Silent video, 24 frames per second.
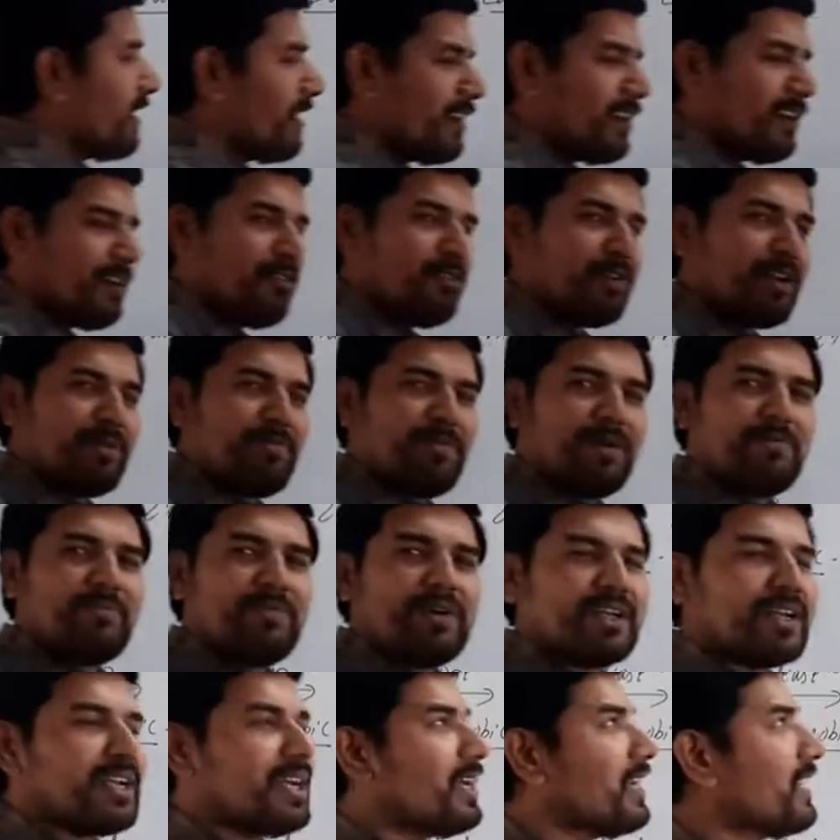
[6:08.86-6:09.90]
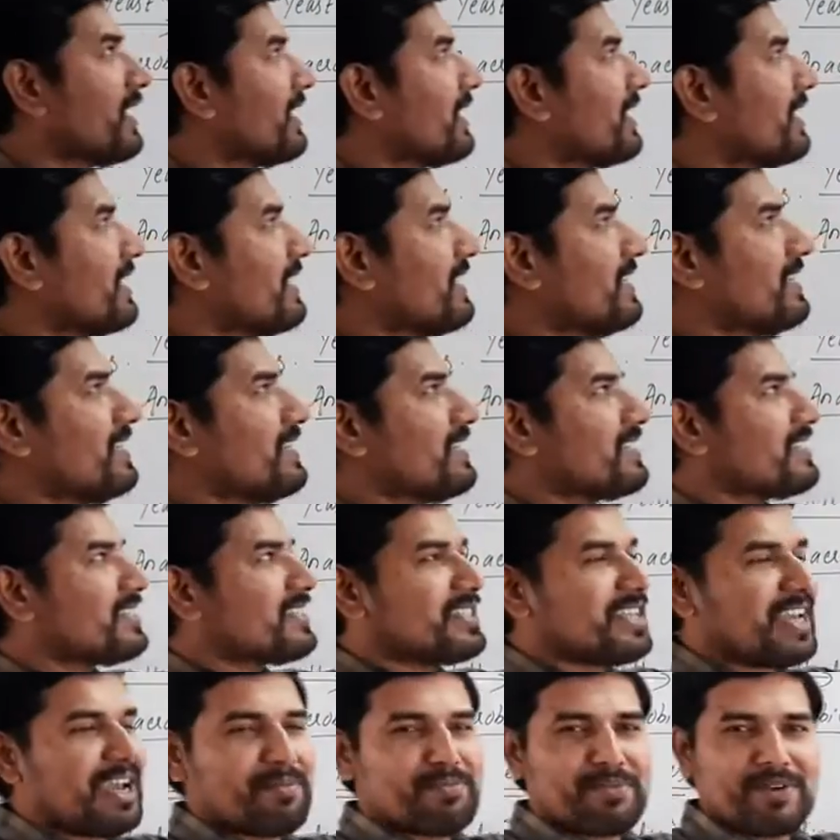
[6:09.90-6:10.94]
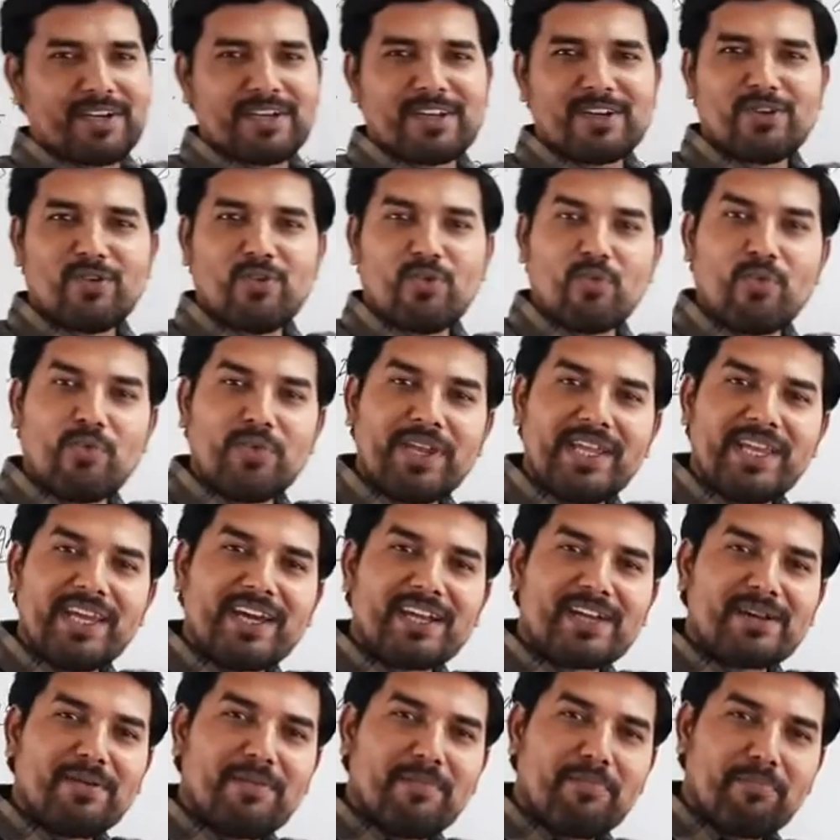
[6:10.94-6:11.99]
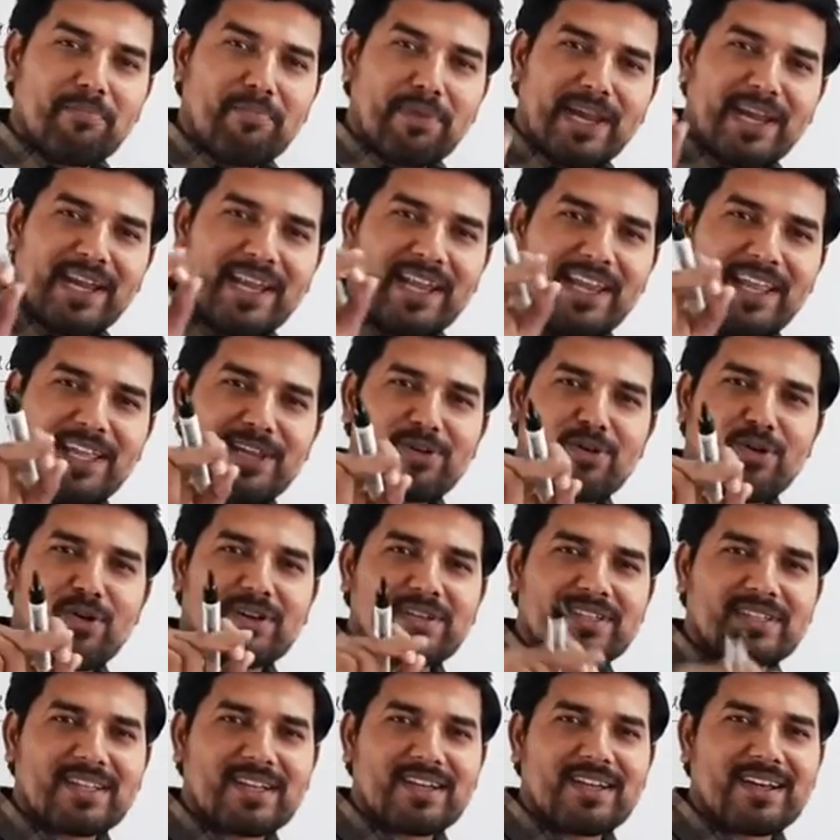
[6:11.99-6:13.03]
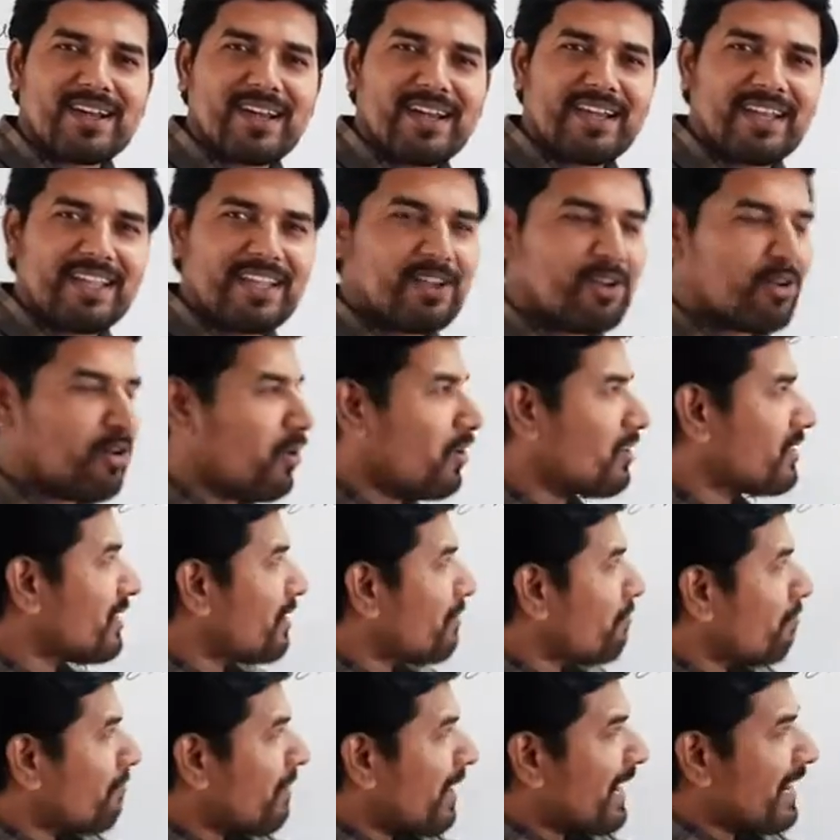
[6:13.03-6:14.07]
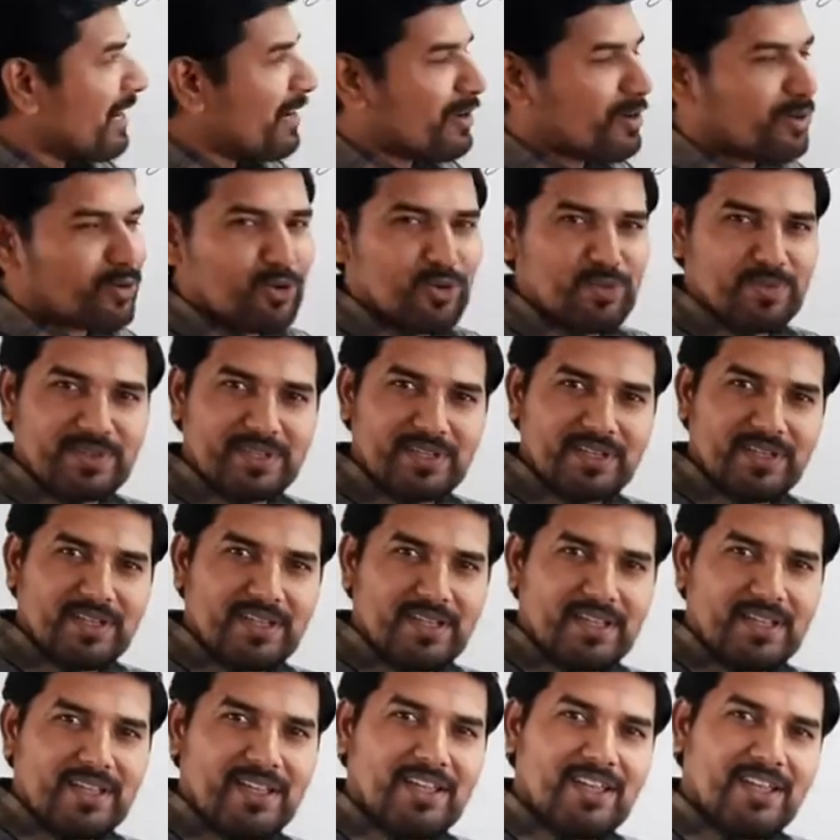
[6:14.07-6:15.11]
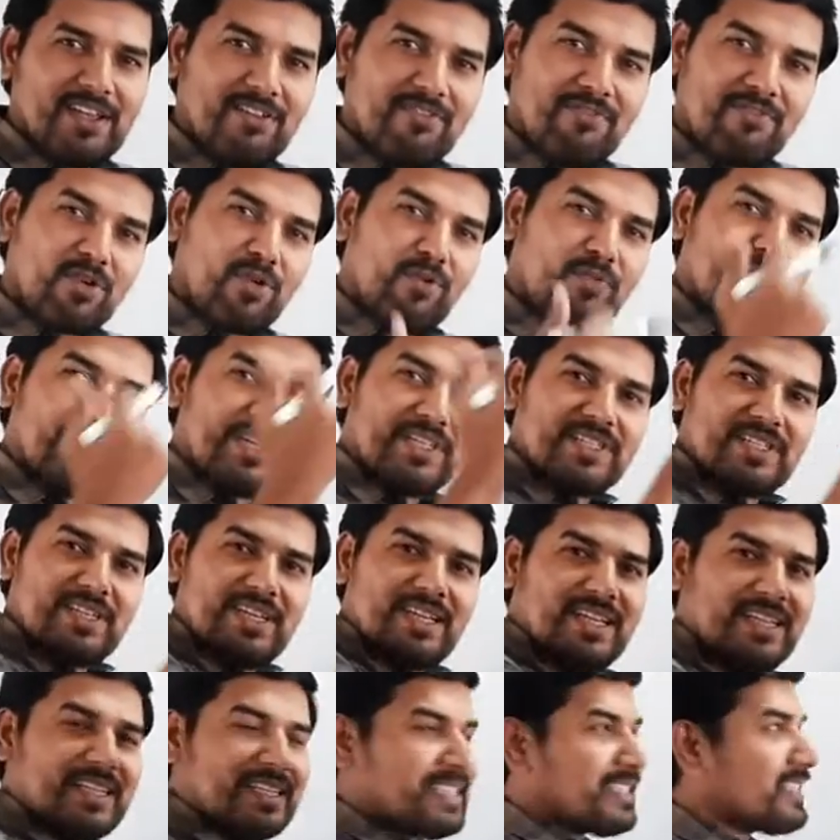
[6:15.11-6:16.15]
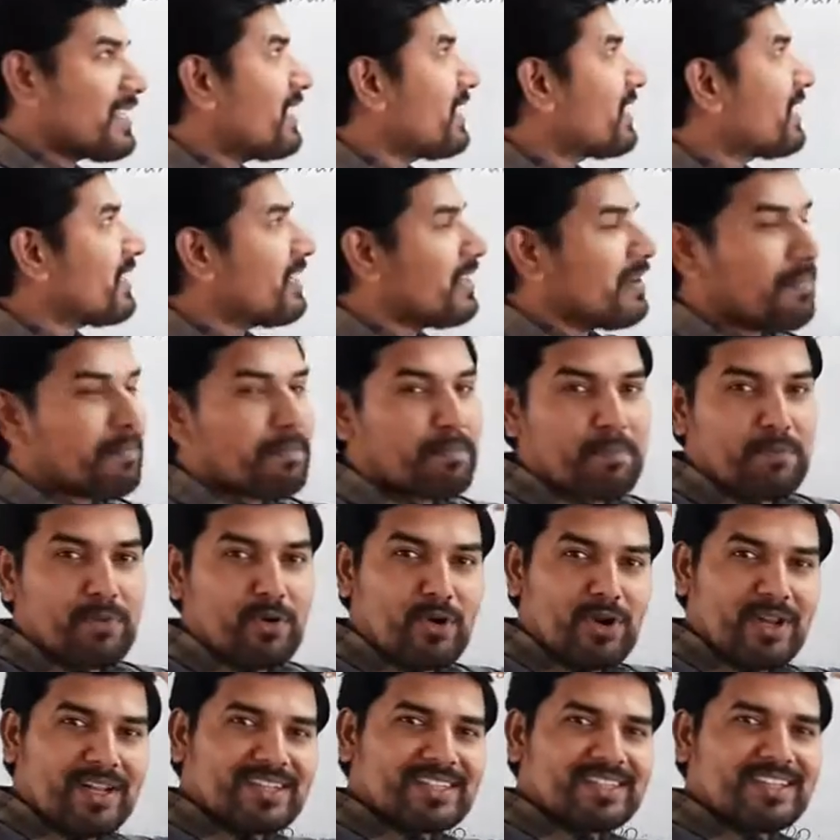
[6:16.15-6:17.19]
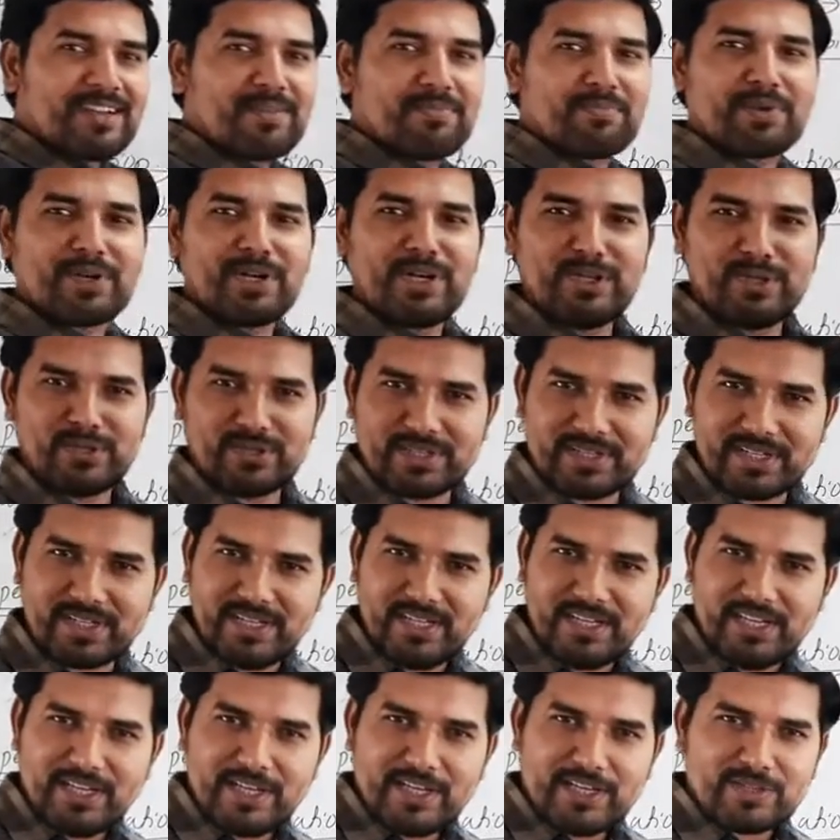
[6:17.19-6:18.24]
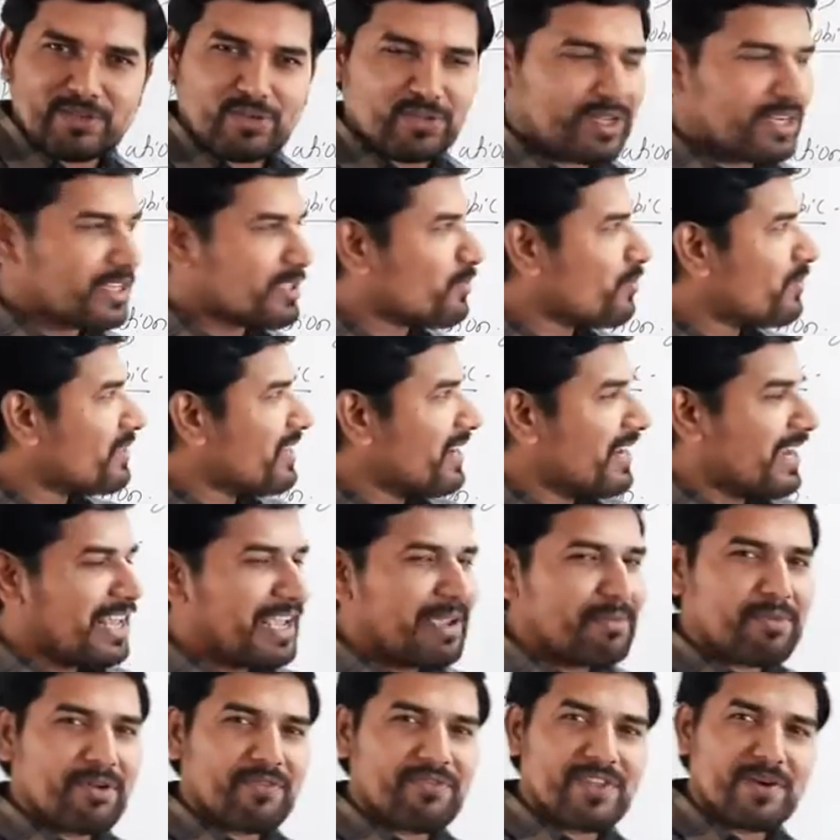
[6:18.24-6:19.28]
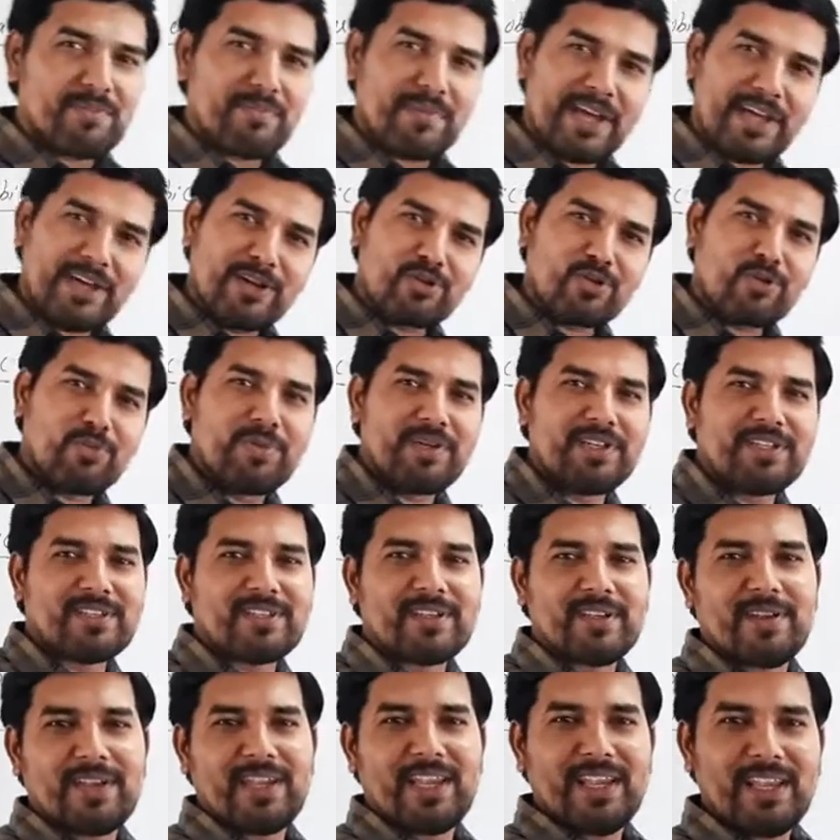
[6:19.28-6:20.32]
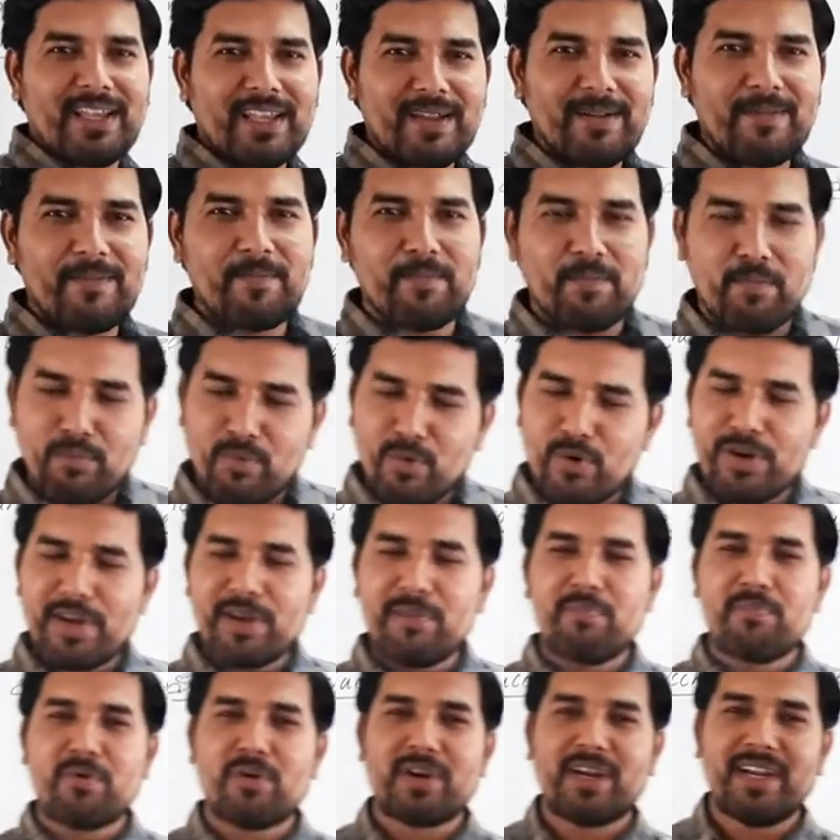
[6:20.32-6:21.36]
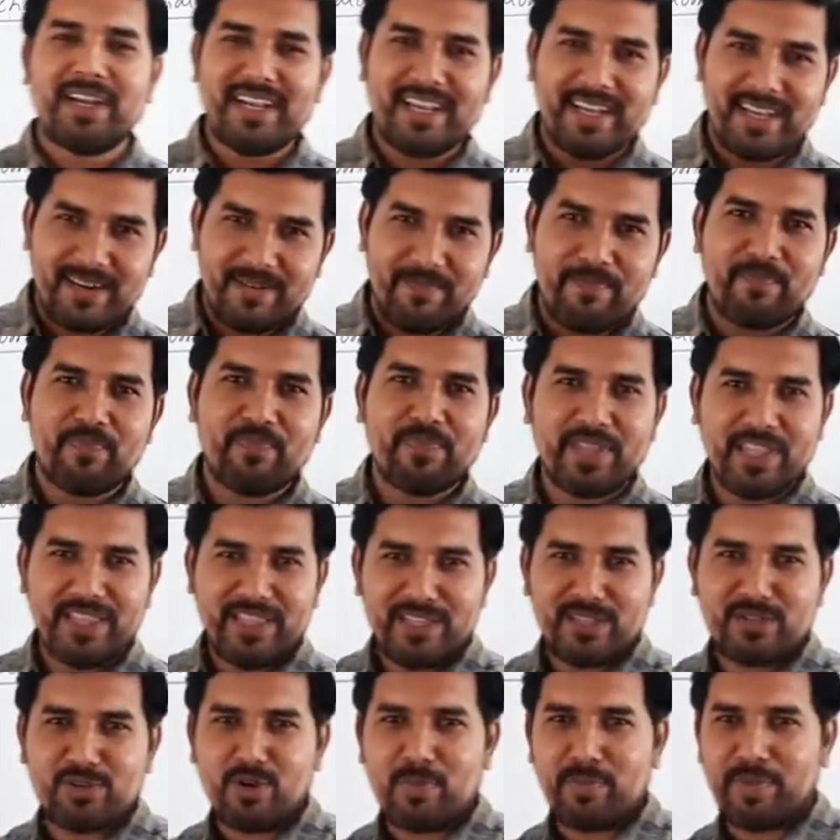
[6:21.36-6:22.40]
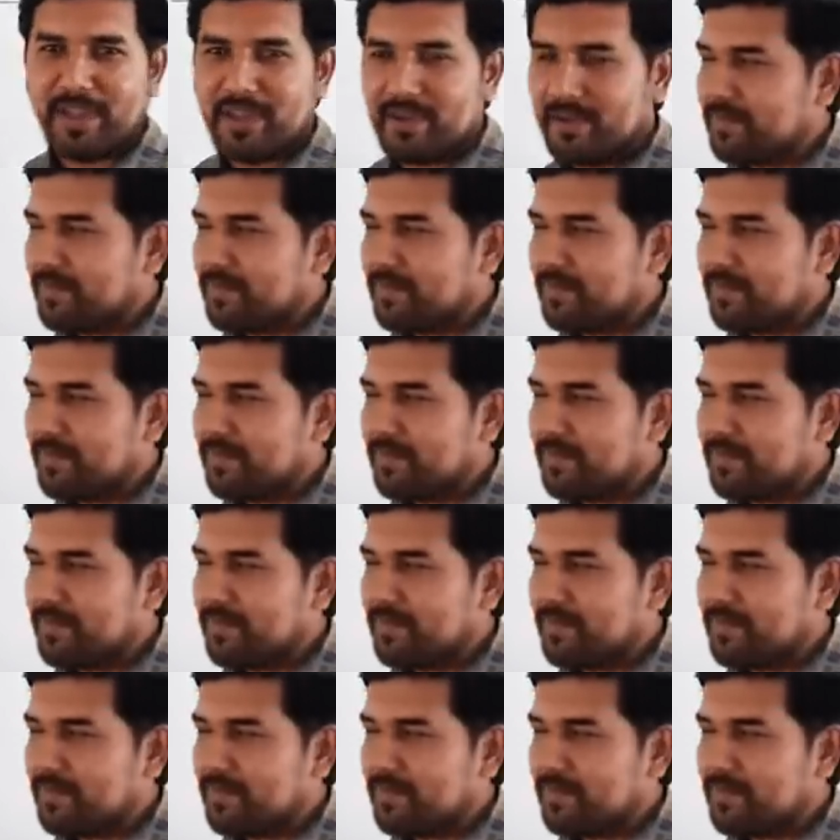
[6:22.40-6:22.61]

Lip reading: Now remember, in this chapter we are mainly concentrating on the microbes from which certain products are produced. So that's why the name of the microbe is more important here in this topic.